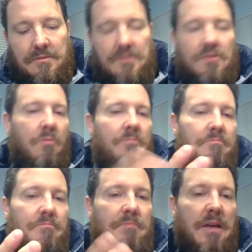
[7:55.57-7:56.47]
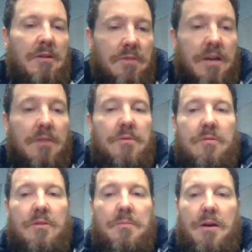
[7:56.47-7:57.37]
So that'll be
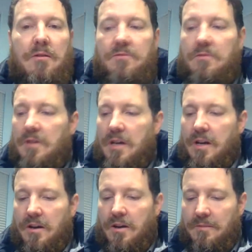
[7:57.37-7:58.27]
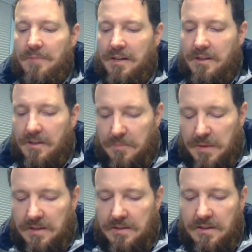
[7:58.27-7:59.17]
really powerful. And another
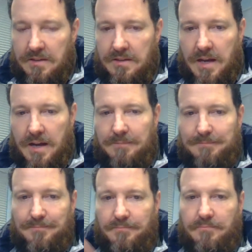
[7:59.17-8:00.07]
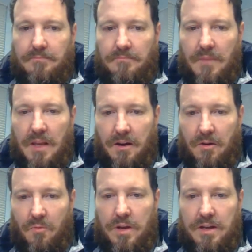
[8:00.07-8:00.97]
piece is that
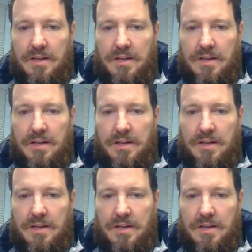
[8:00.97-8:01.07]
when